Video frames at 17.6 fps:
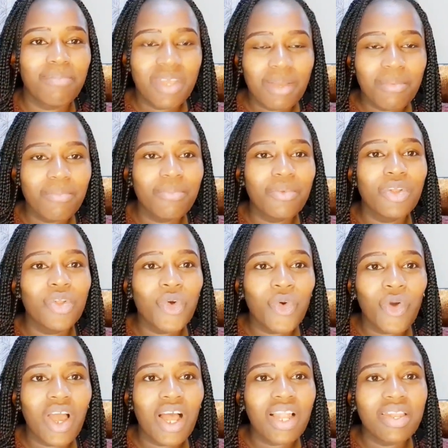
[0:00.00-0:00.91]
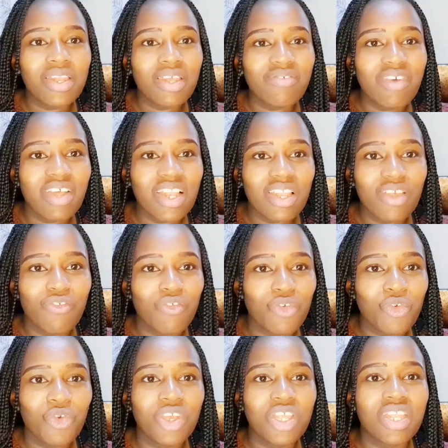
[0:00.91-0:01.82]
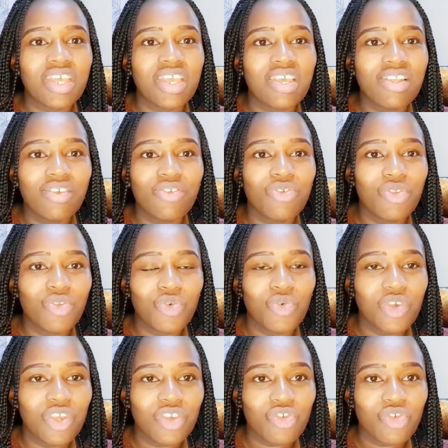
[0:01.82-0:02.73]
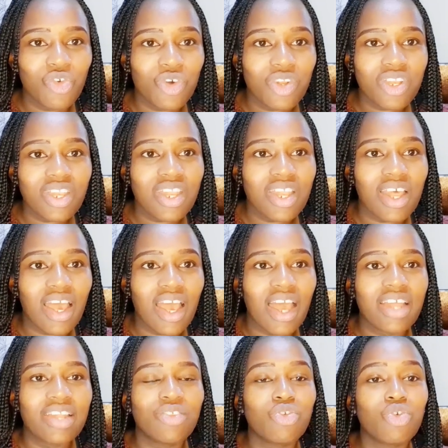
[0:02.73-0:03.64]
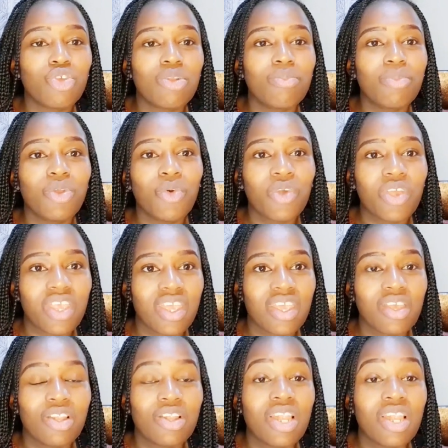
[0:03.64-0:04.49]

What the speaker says: babe, no, I'll never leave you in any situation and you'll be okay.